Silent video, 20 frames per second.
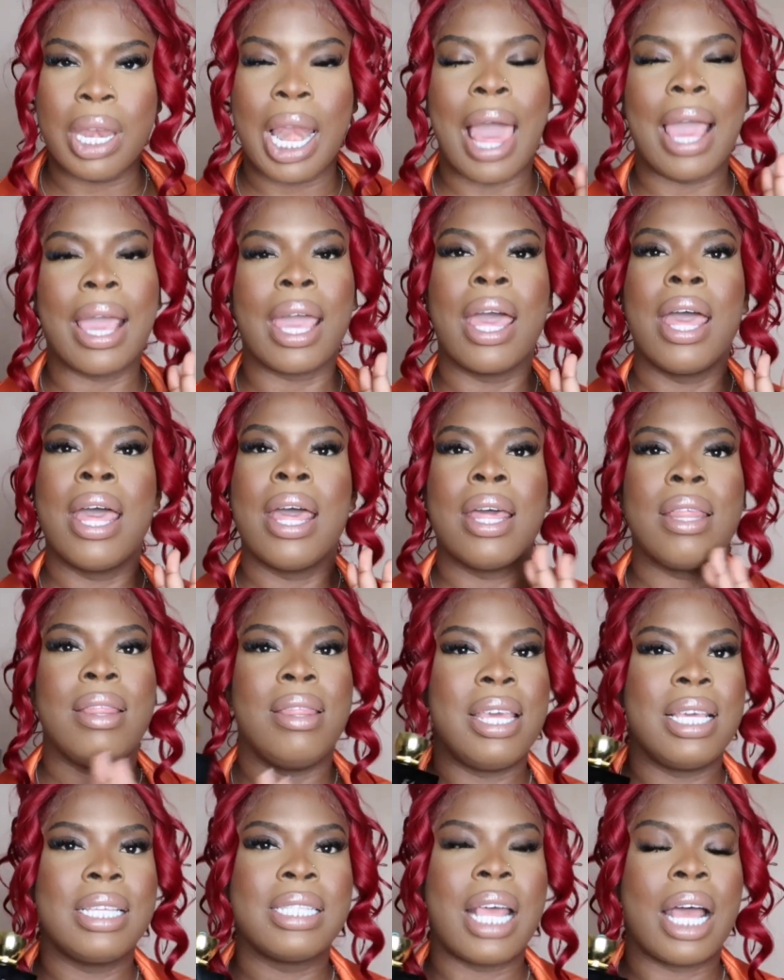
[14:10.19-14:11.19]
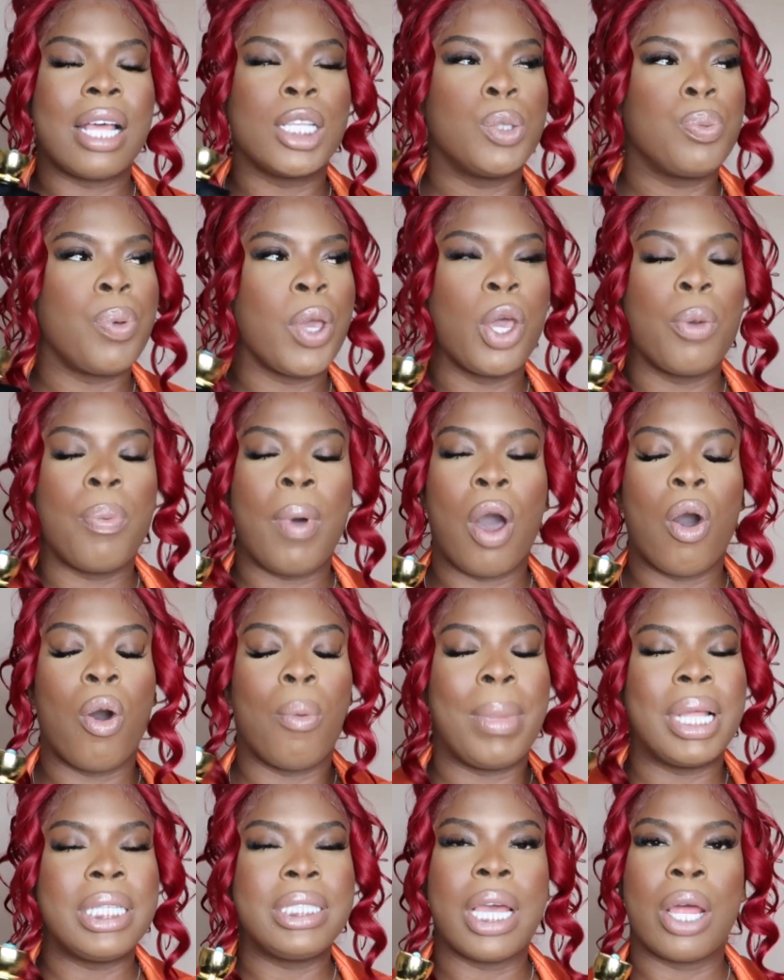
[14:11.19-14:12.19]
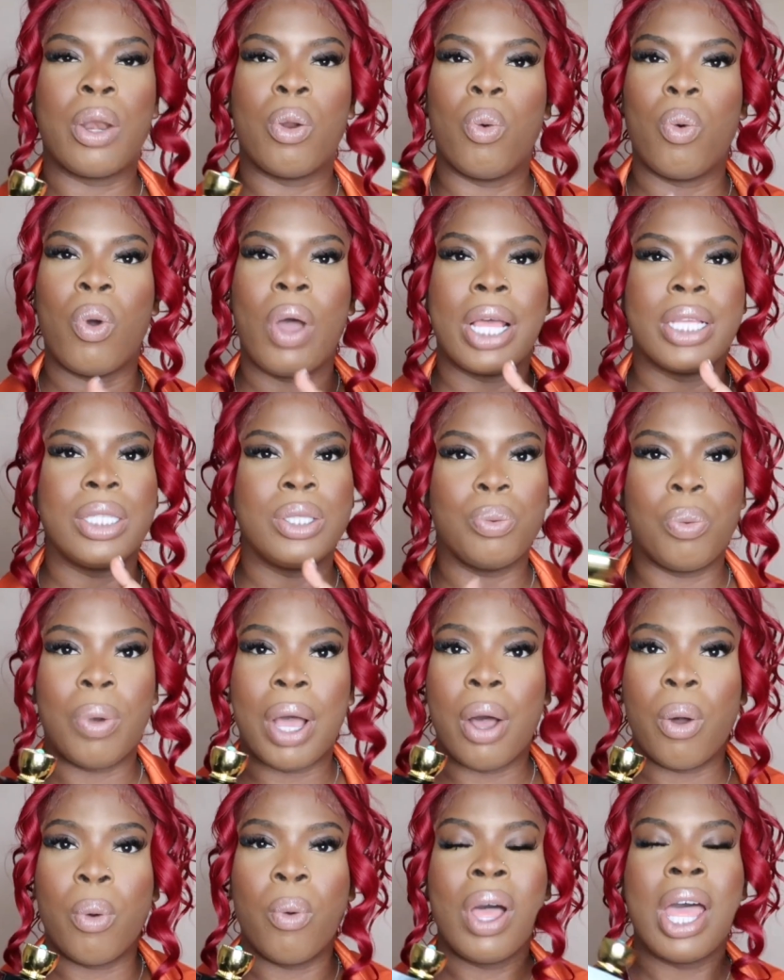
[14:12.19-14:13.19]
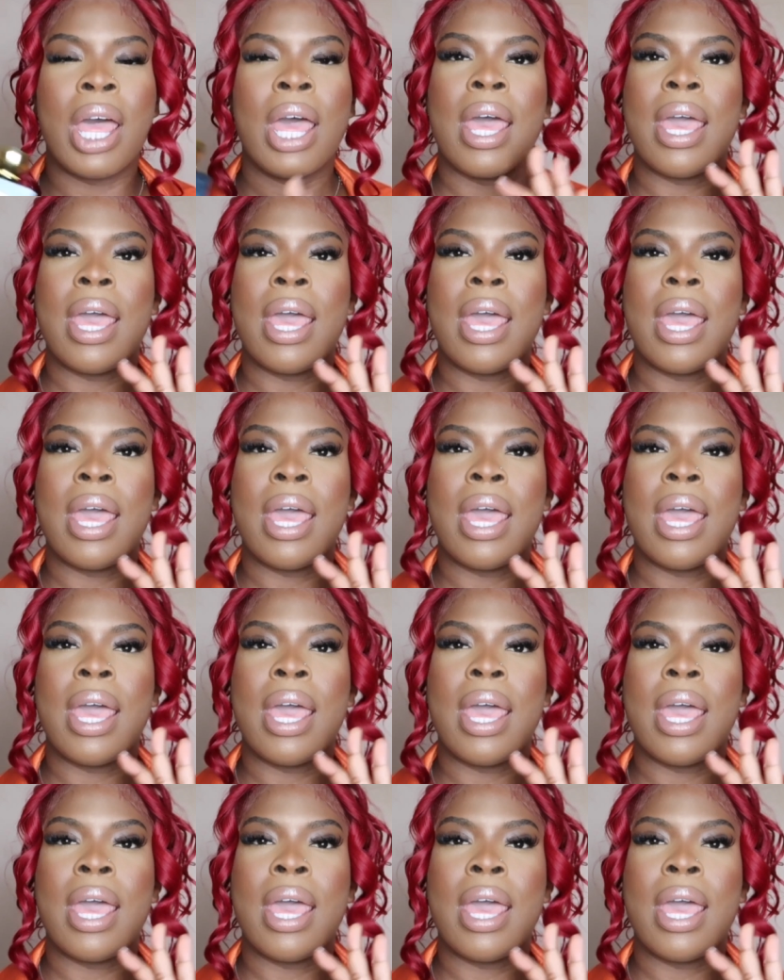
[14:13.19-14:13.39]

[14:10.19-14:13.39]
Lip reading: Like, this I spoke about on my channel as well.